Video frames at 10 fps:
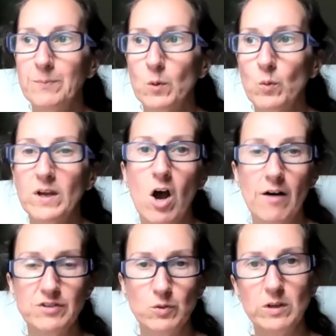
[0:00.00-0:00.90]
we
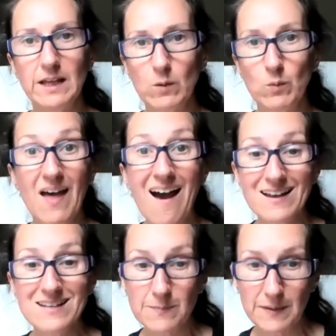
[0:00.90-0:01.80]
often relate with high
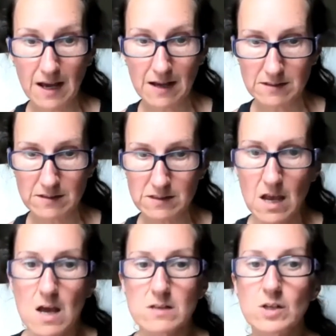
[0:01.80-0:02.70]
stomach acids.
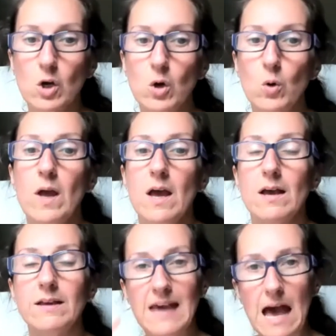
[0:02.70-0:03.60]
So
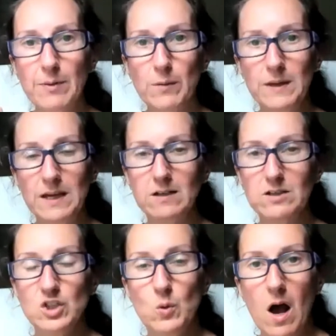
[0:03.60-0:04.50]
GABA being
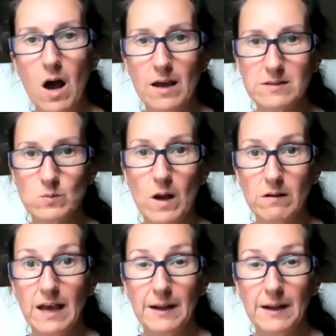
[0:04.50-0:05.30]
too high as well